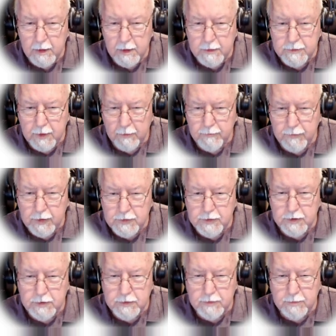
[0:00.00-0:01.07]

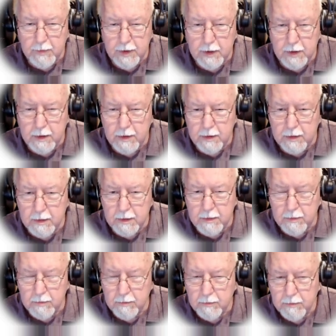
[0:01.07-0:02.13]
salvation is made, you know,